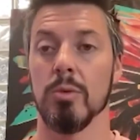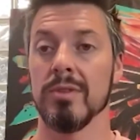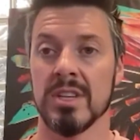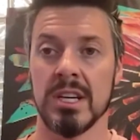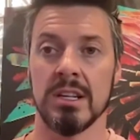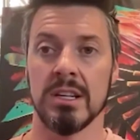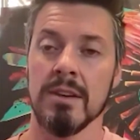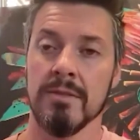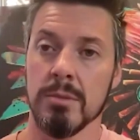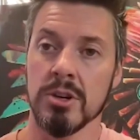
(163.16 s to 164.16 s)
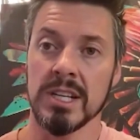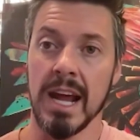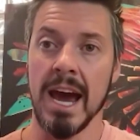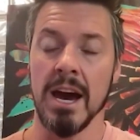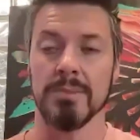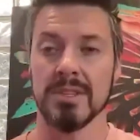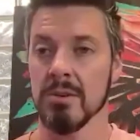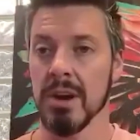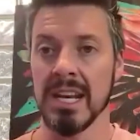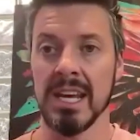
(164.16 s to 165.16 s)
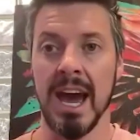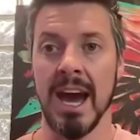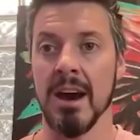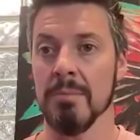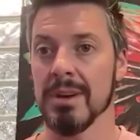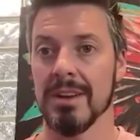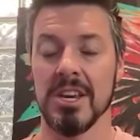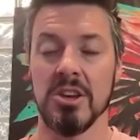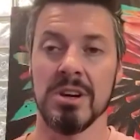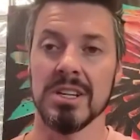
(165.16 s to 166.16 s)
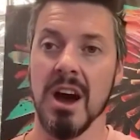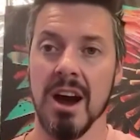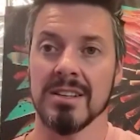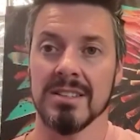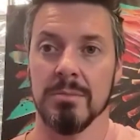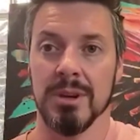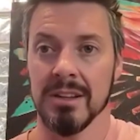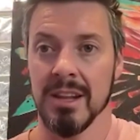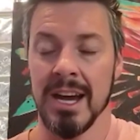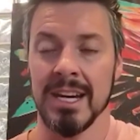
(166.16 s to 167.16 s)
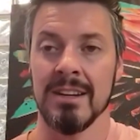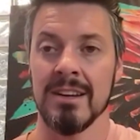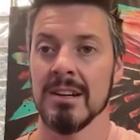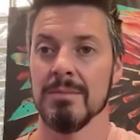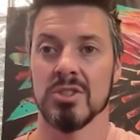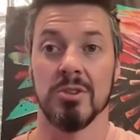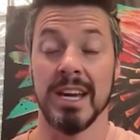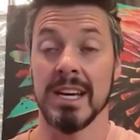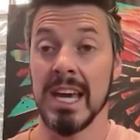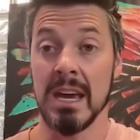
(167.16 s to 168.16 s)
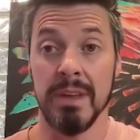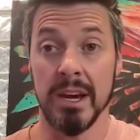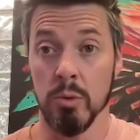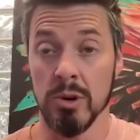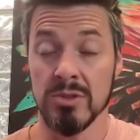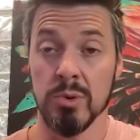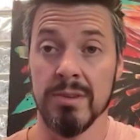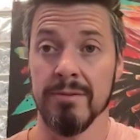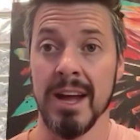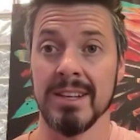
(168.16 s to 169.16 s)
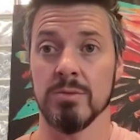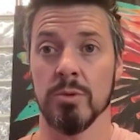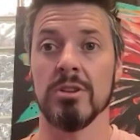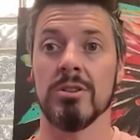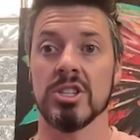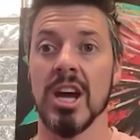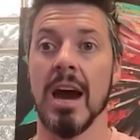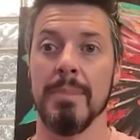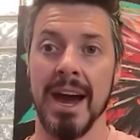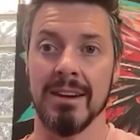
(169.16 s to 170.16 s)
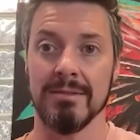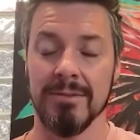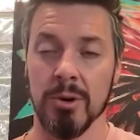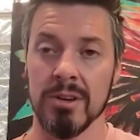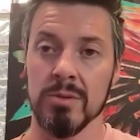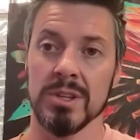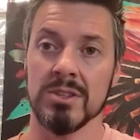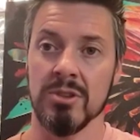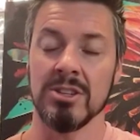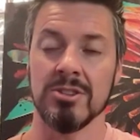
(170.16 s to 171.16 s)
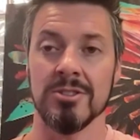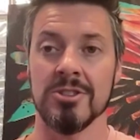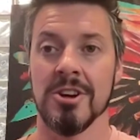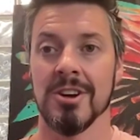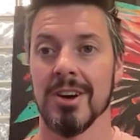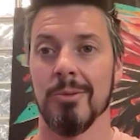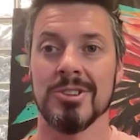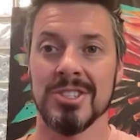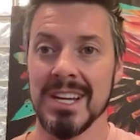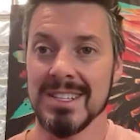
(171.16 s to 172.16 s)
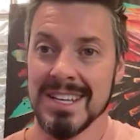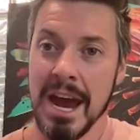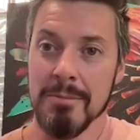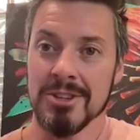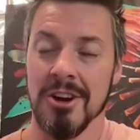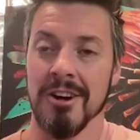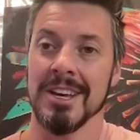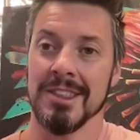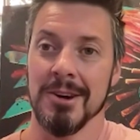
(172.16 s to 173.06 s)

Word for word: We've seen a lot of emerging apps. So any app that you can talk to somebody online, so like a game like Words with Friends, where you can chat back and forth with strangers, we're seeing scammers target